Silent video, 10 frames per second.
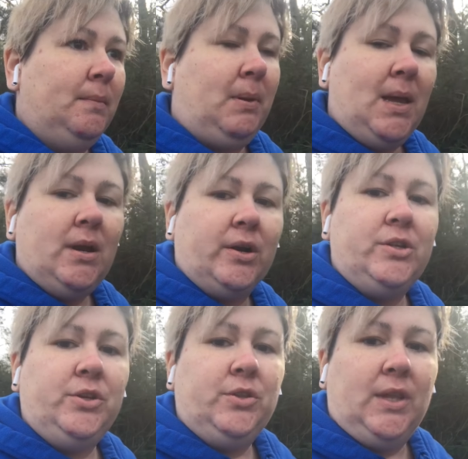"Peter,
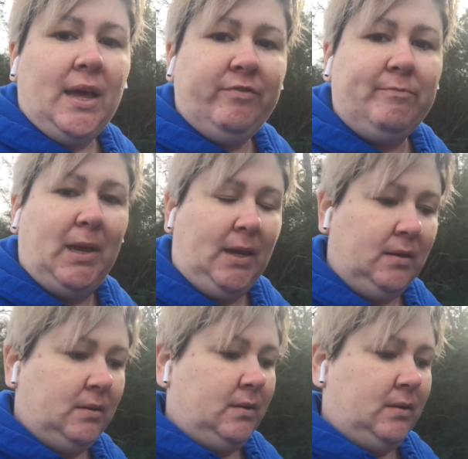do you love me?"